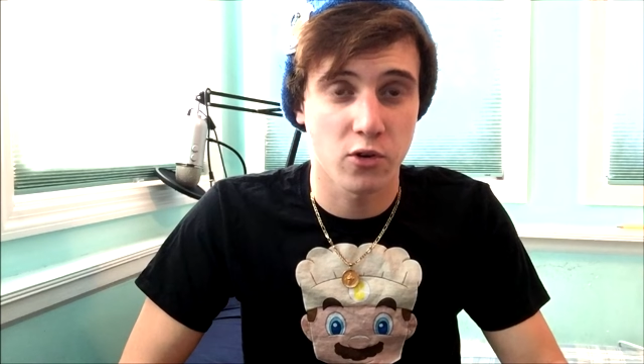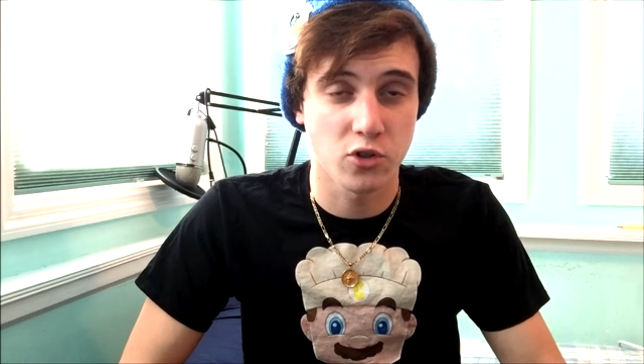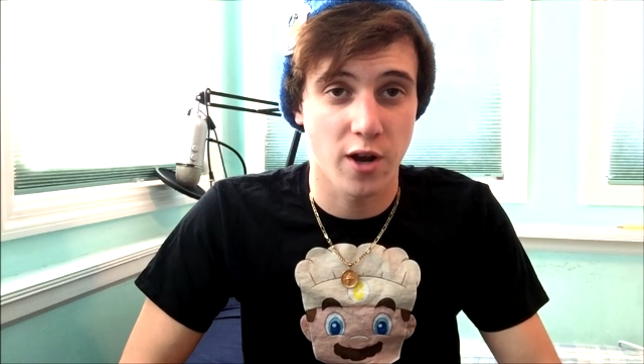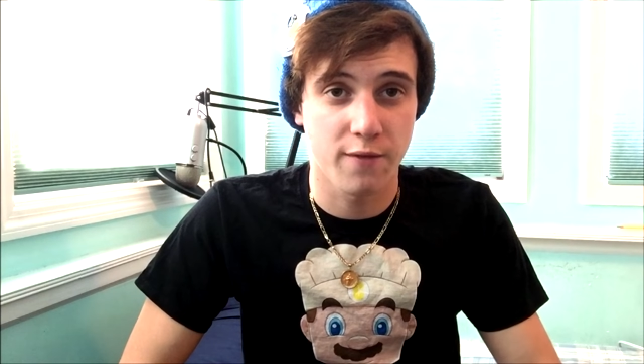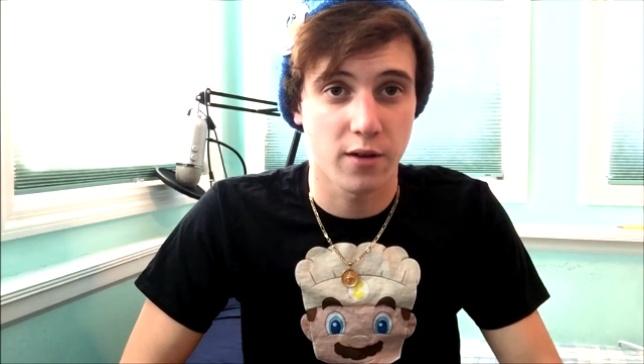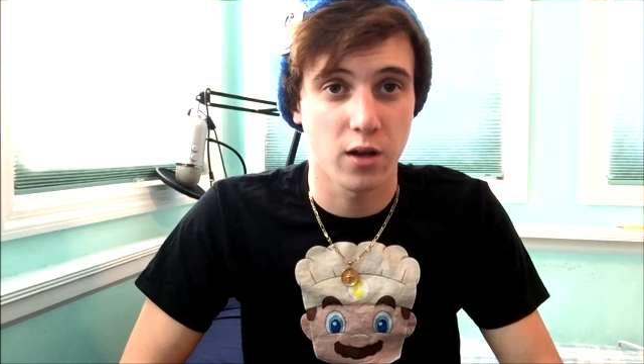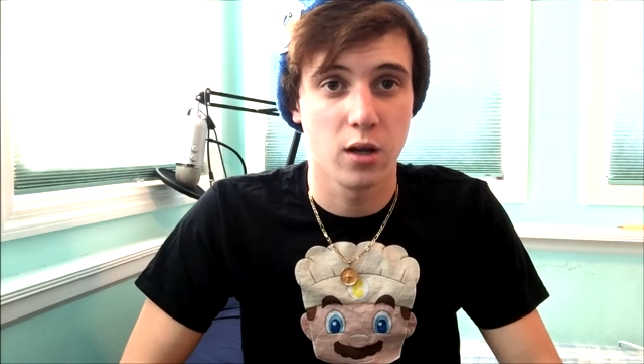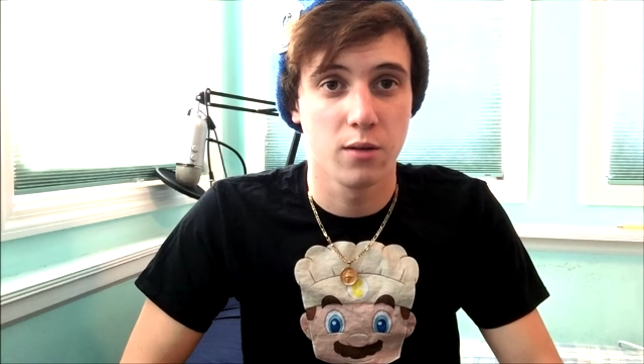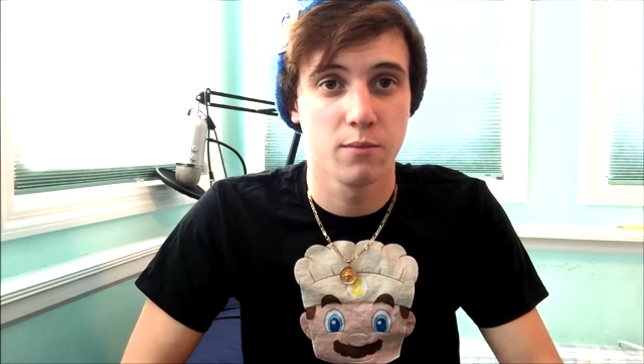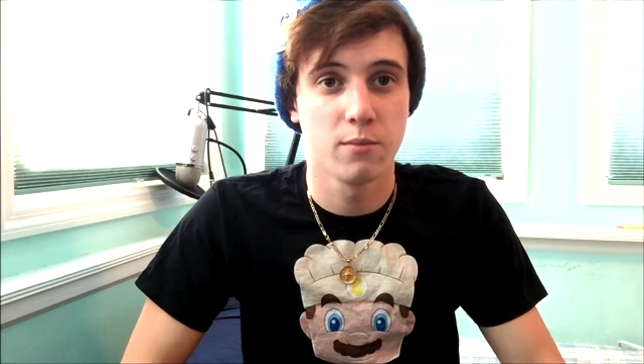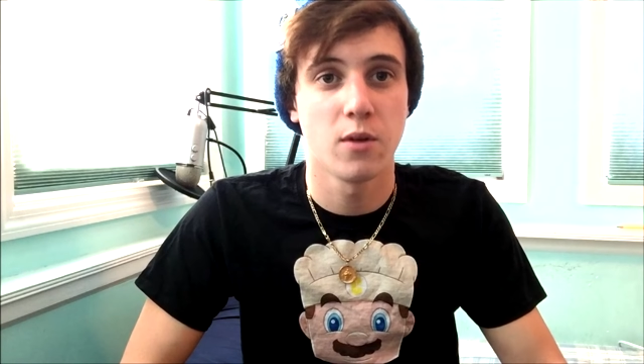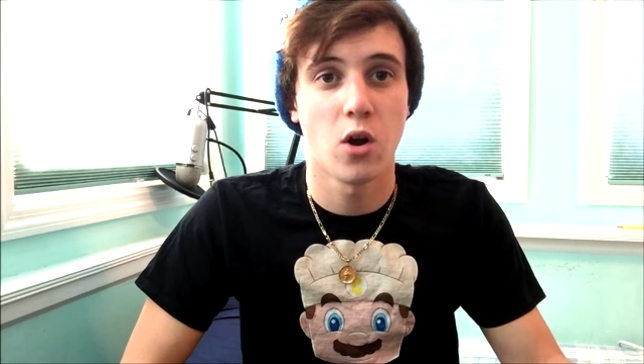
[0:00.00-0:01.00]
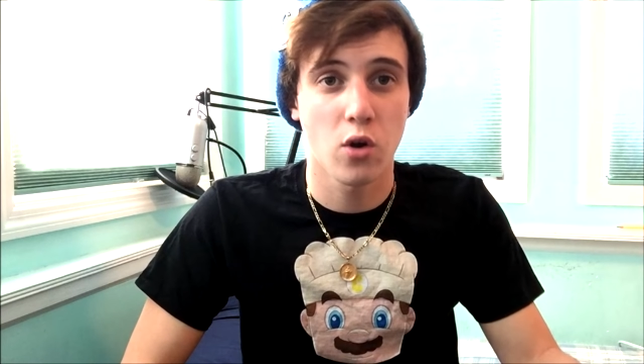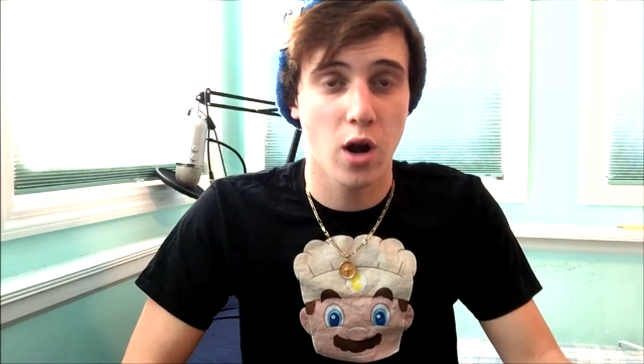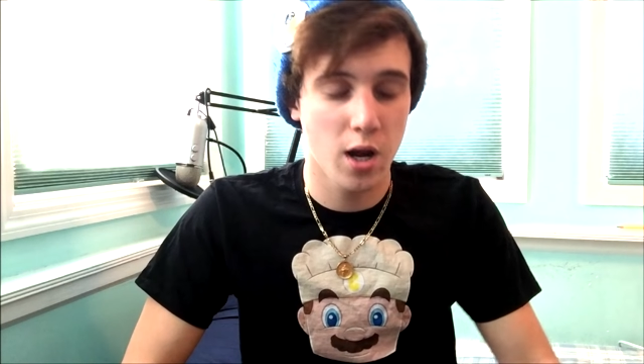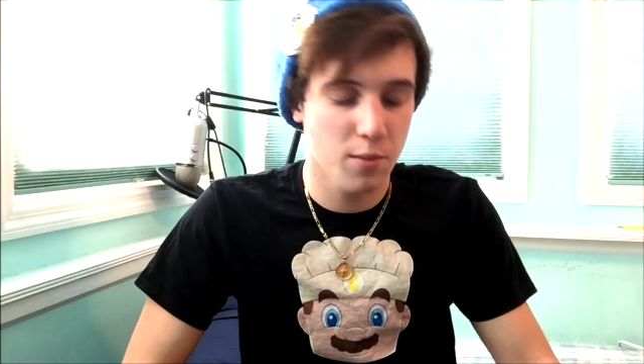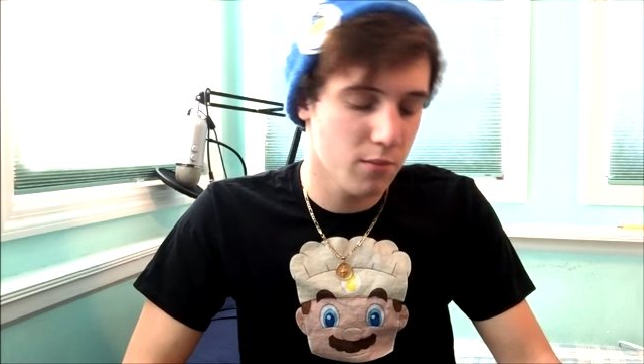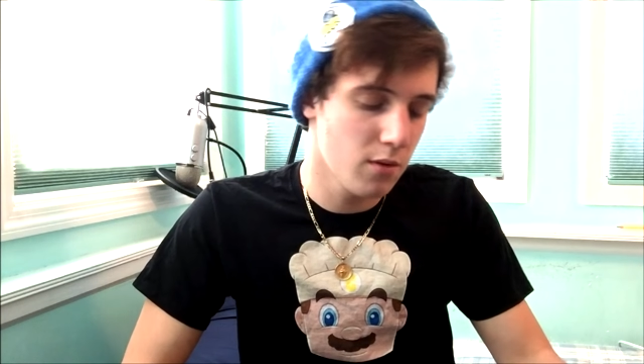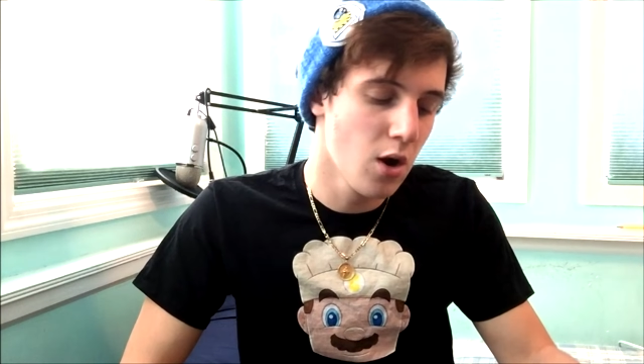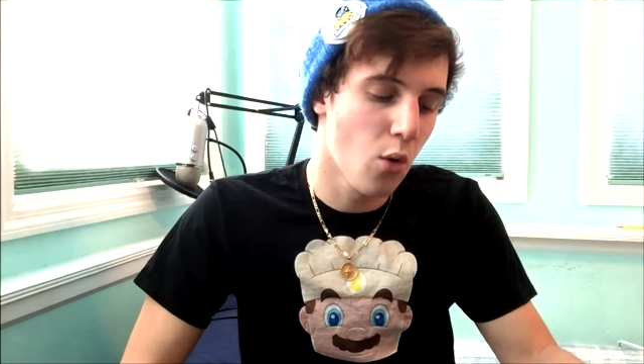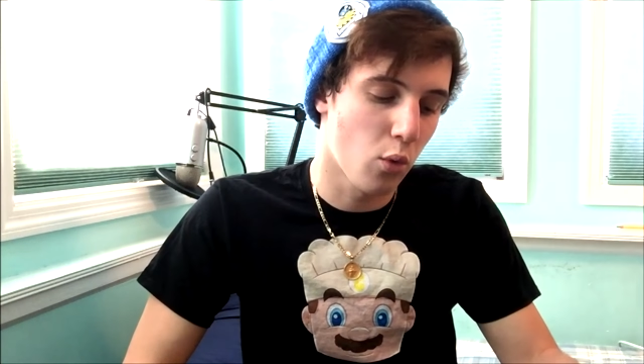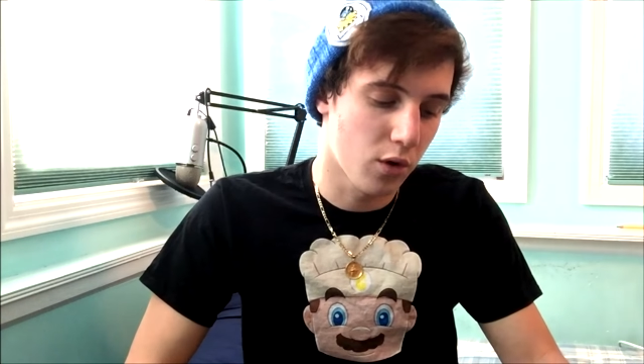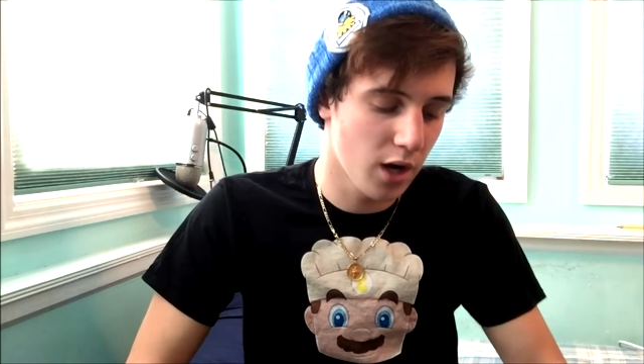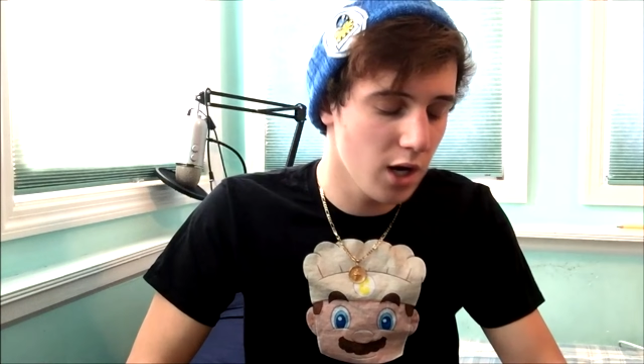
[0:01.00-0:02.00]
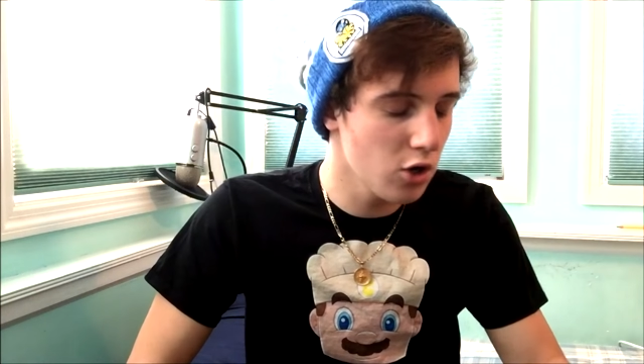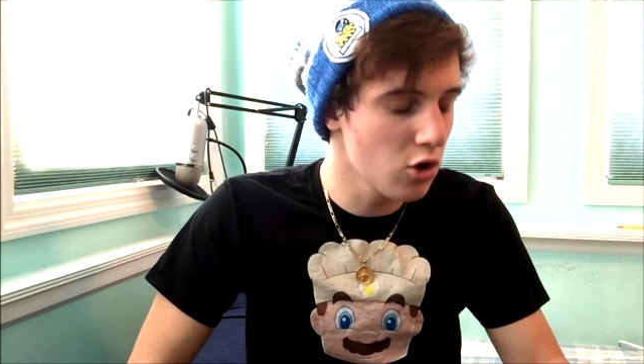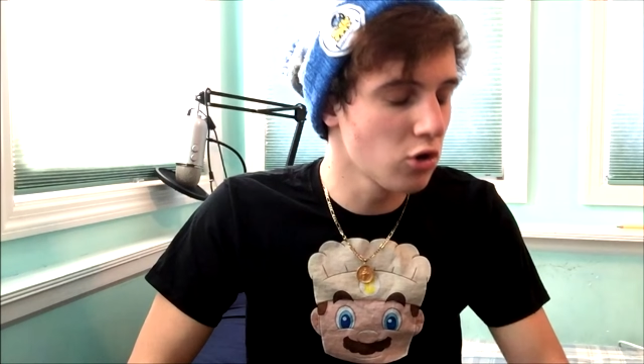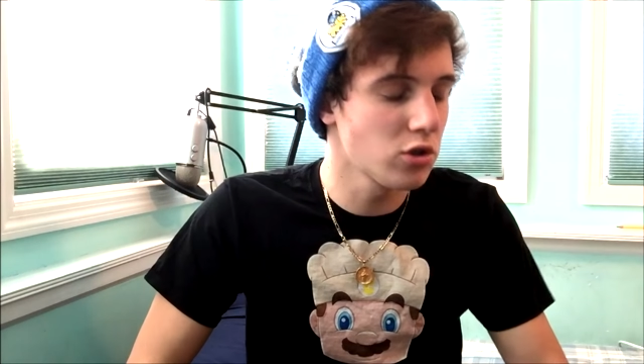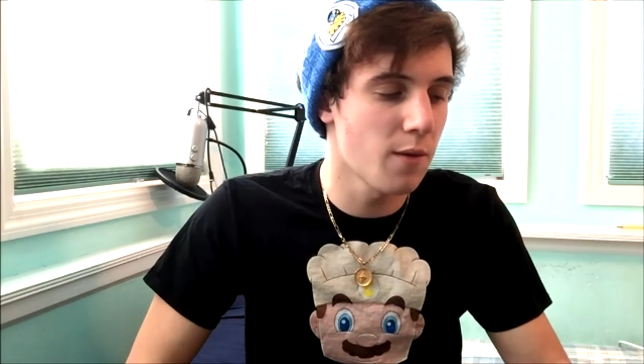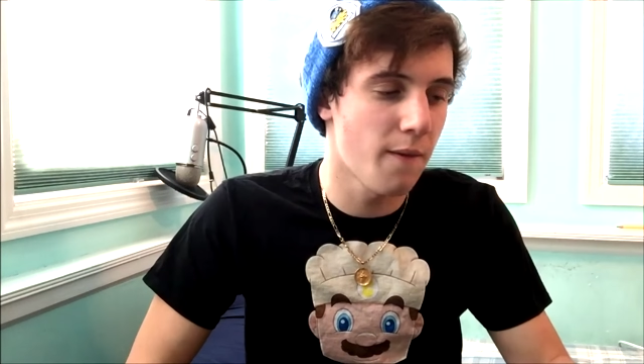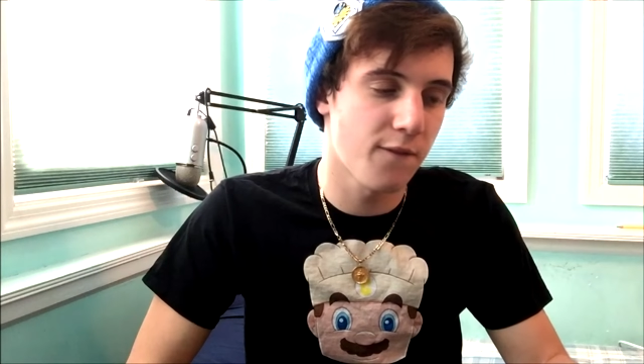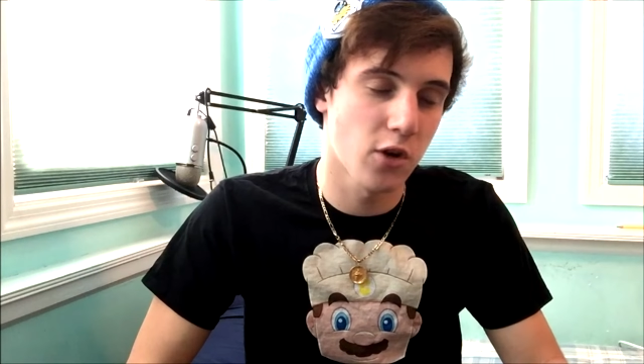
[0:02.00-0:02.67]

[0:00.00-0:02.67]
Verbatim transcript: for Jeffy. Okay? We need to know something